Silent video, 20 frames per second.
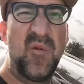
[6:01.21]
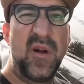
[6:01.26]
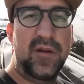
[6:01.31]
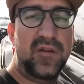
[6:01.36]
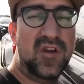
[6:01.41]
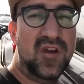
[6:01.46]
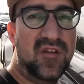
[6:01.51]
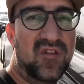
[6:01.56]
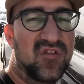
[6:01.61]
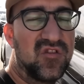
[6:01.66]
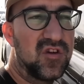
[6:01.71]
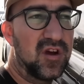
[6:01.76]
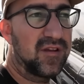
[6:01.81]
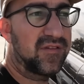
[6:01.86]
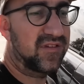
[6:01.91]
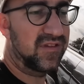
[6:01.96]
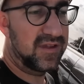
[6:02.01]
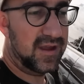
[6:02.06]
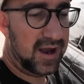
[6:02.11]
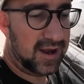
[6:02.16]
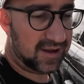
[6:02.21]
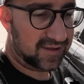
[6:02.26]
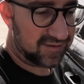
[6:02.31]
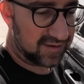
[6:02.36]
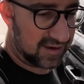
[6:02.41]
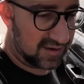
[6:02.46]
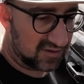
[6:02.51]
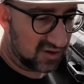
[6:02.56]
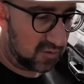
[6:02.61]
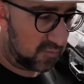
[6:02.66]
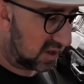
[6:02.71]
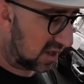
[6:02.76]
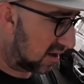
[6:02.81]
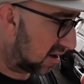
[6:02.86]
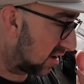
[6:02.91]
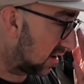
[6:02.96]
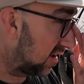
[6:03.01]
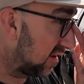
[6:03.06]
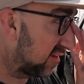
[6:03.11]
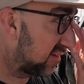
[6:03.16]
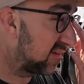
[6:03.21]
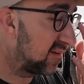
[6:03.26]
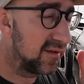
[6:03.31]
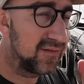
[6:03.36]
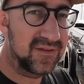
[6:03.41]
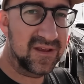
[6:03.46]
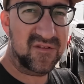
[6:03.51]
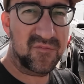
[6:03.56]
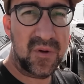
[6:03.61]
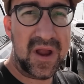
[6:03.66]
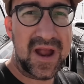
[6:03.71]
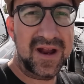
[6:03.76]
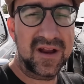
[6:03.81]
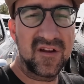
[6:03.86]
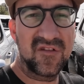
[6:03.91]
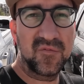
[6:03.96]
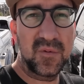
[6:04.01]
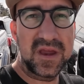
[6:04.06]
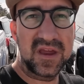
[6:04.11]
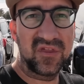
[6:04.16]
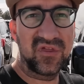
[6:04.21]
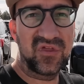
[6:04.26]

which is just nuts. And to be honest, this package being